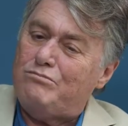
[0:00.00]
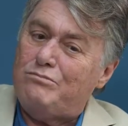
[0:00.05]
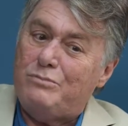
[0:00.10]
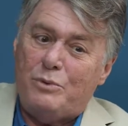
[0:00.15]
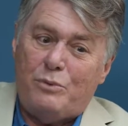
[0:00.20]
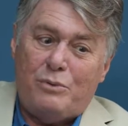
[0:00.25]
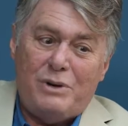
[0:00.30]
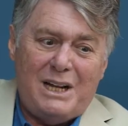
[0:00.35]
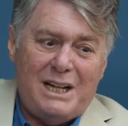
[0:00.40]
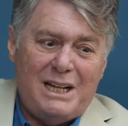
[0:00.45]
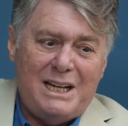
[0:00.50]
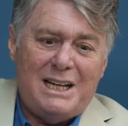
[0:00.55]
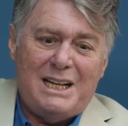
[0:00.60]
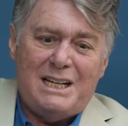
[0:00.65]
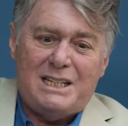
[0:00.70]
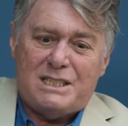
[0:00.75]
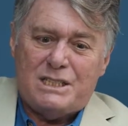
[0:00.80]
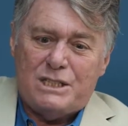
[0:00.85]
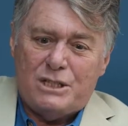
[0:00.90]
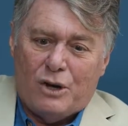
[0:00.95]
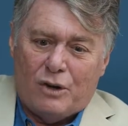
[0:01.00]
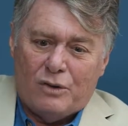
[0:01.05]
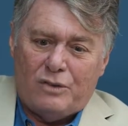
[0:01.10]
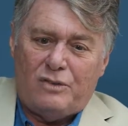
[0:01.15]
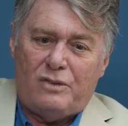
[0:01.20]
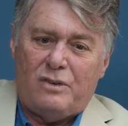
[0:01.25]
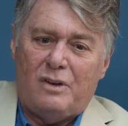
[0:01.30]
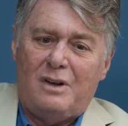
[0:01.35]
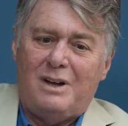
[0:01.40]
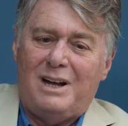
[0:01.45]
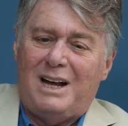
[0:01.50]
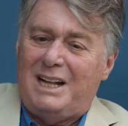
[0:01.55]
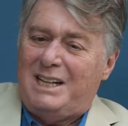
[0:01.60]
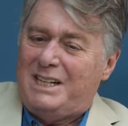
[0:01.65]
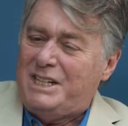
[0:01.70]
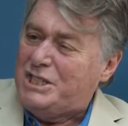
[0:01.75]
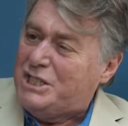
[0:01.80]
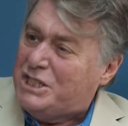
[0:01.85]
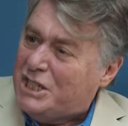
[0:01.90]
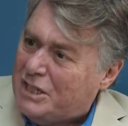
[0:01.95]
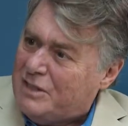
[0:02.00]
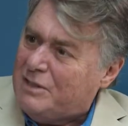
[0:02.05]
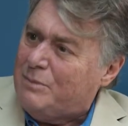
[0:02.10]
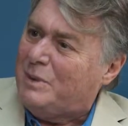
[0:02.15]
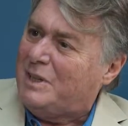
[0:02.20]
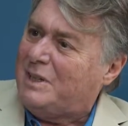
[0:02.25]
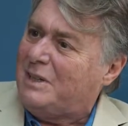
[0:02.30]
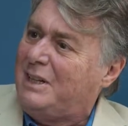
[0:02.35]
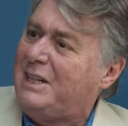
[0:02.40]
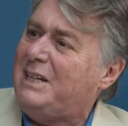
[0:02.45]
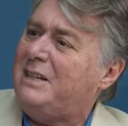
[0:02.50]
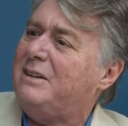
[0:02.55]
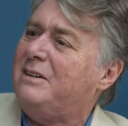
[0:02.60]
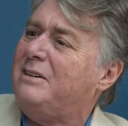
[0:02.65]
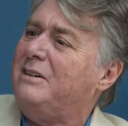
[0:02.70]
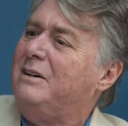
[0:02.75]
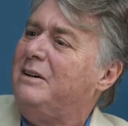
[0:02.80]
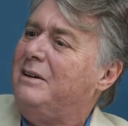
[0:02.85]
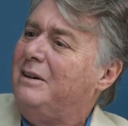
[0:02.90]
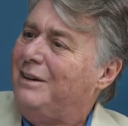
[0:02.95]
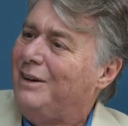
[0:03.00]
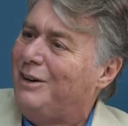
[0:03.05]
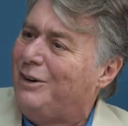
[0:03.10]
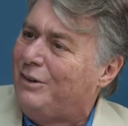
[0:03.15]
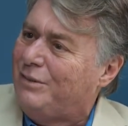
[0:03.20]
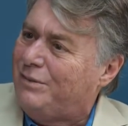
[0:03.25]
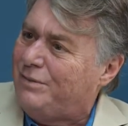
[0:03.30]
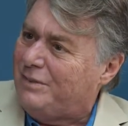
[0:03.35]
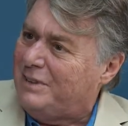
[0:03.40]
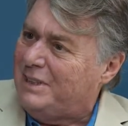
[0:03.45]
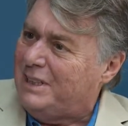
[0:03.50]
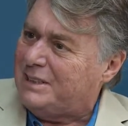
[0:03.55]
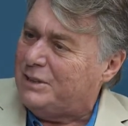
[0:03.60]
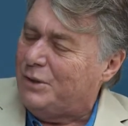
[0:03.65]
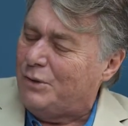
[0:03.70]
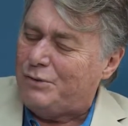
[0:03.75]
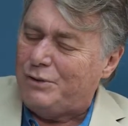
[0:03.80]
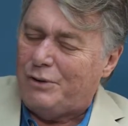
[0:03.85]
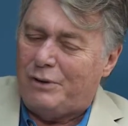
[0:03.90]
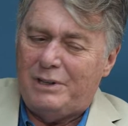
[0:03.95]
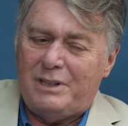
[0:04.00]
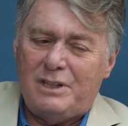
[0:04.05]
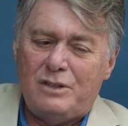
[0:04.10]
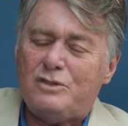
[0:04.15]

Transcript: really is not a legitimate leader, of this authority.